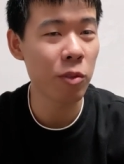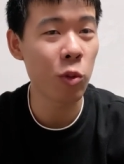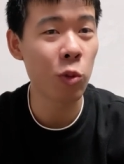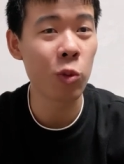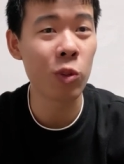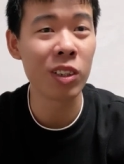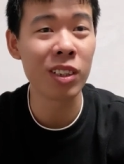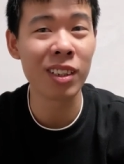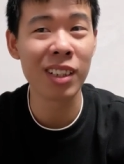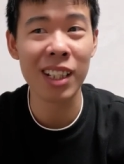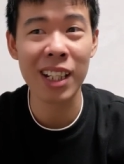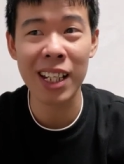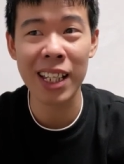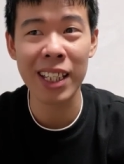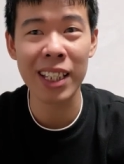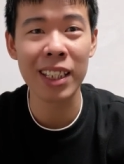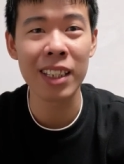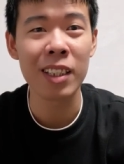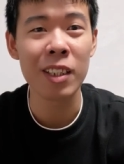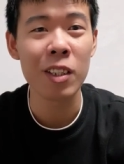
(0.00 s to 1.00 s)
when
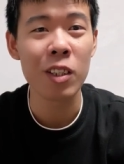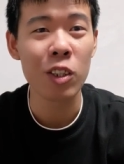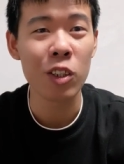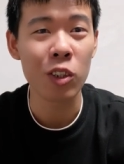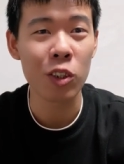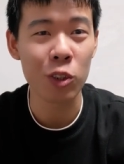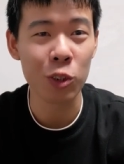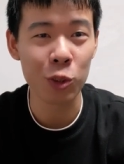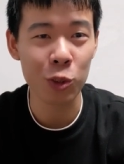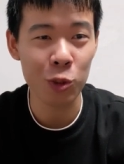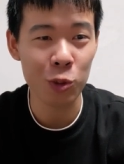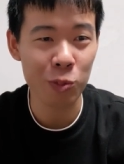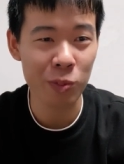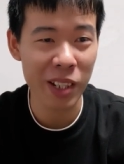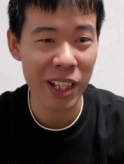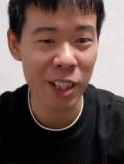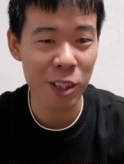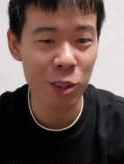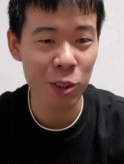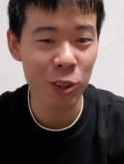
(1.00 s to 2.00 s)
they go to
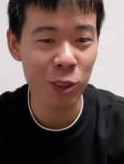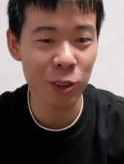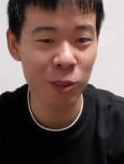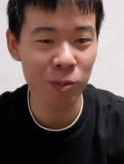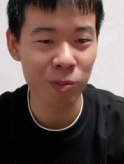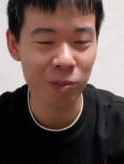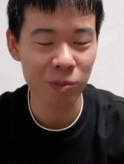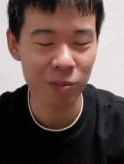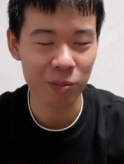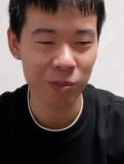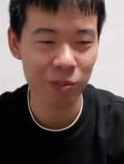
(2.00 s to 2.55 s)
my home.